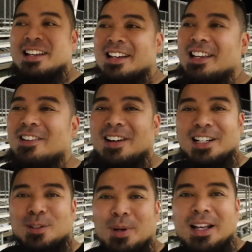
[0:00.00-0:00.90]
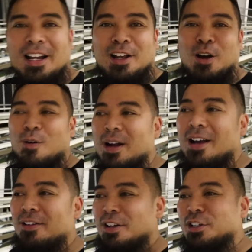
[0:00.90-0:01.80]
you know, I just want to kind of go
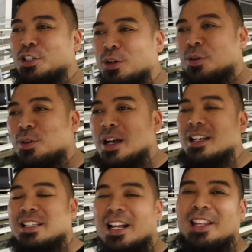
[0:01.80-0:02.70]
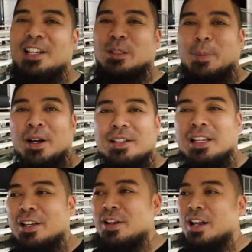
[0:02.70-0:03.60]
around and show you guys kind of the experience
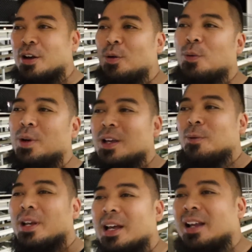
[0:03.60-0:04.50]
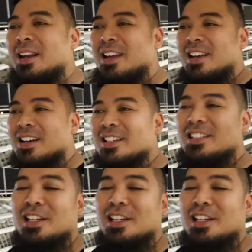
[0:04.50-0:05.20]
that you get going to Wicked Weekend. Because this